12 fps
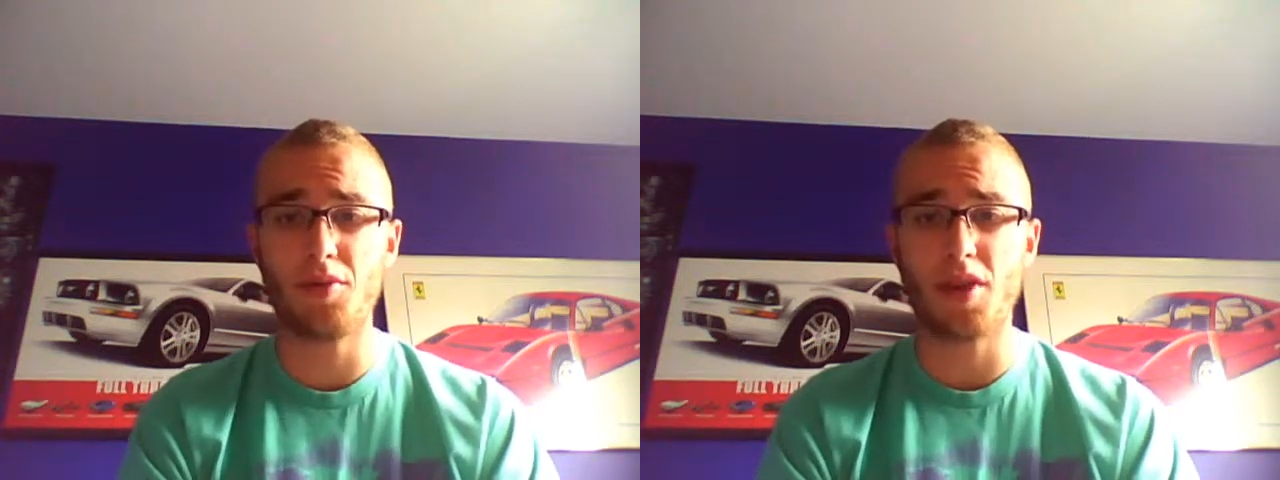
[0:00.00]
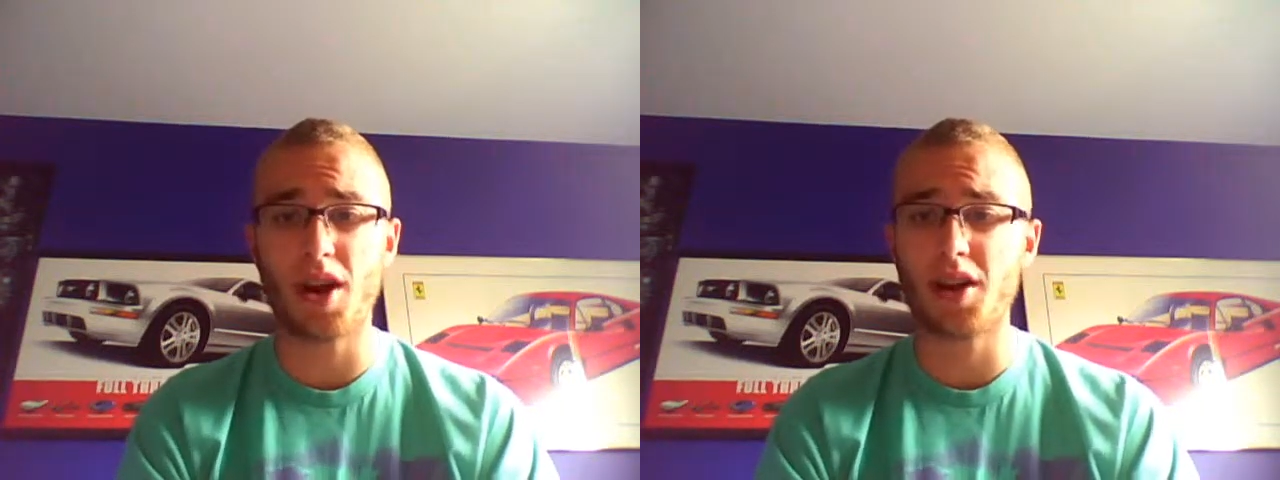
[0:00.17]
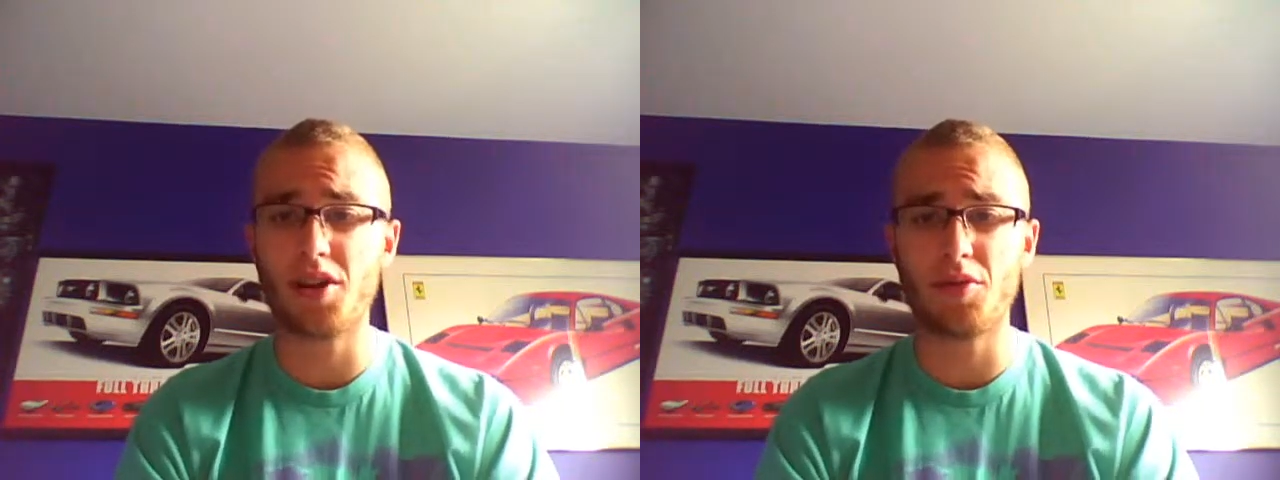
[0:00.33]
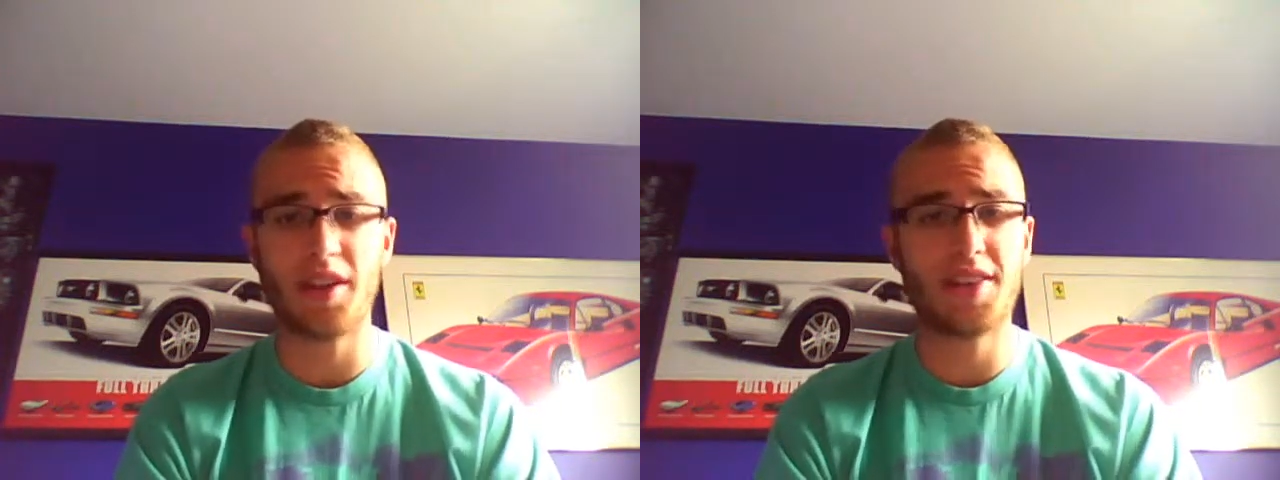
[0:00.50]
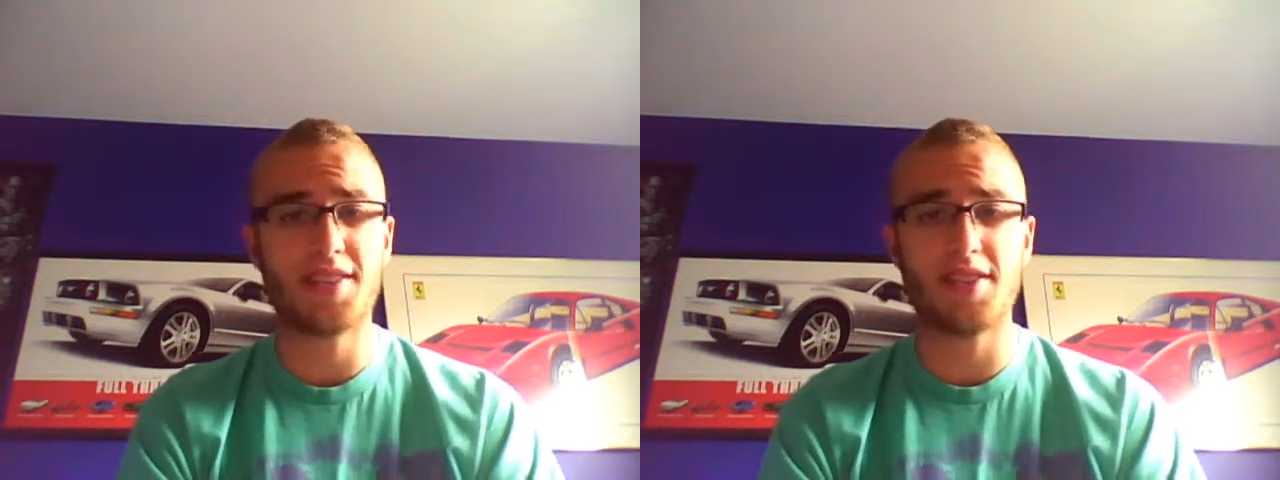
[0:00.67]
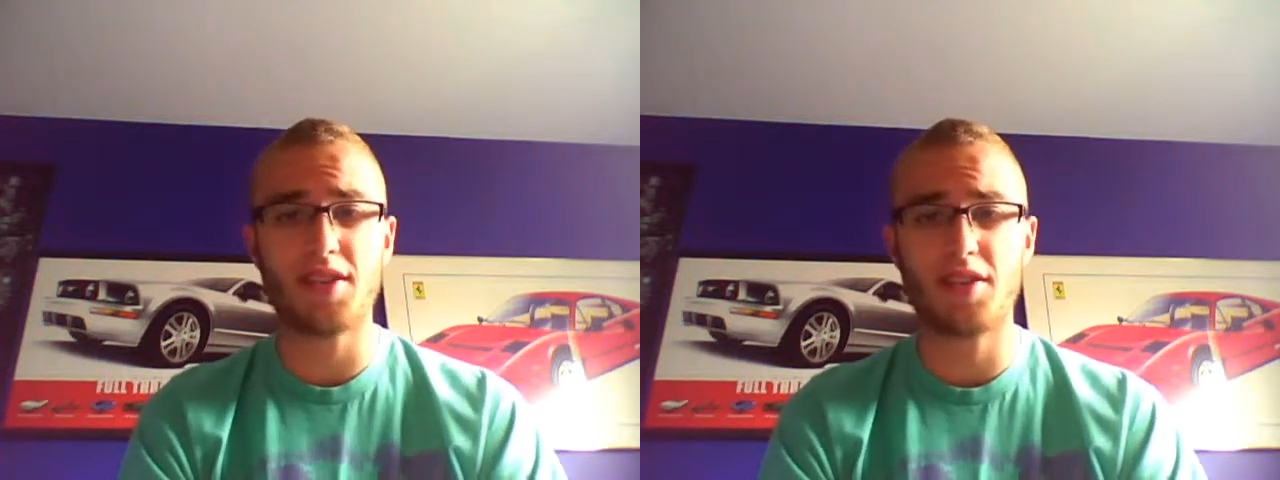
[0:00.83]
not going to
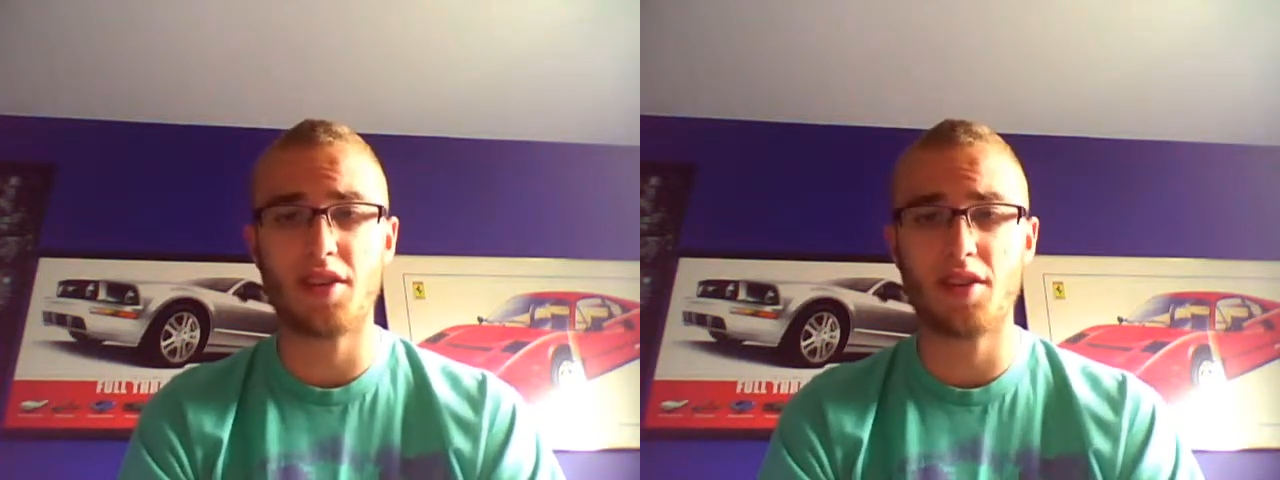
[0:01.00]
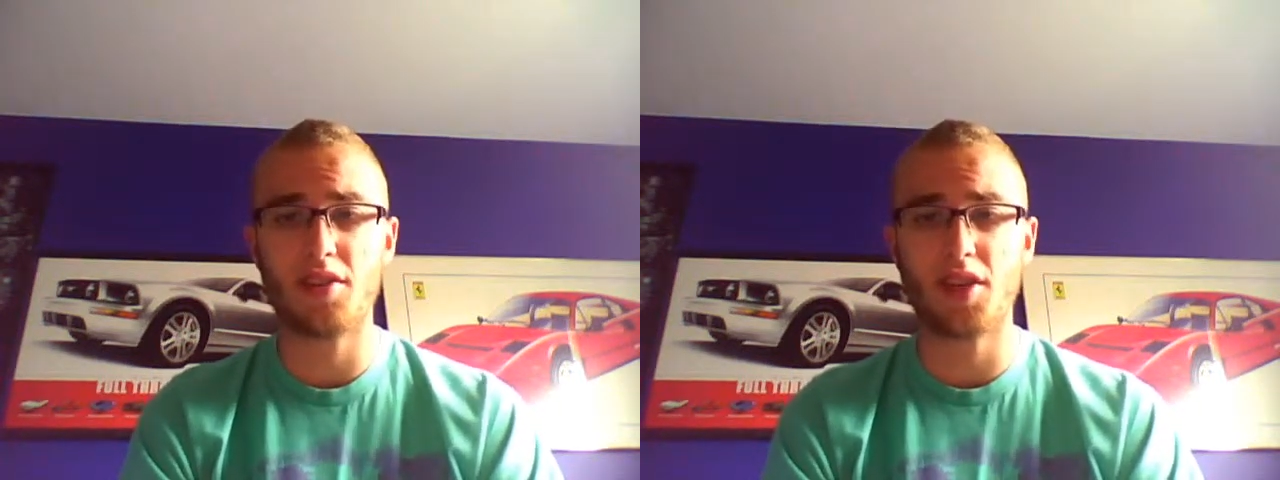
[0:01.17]
release it this year.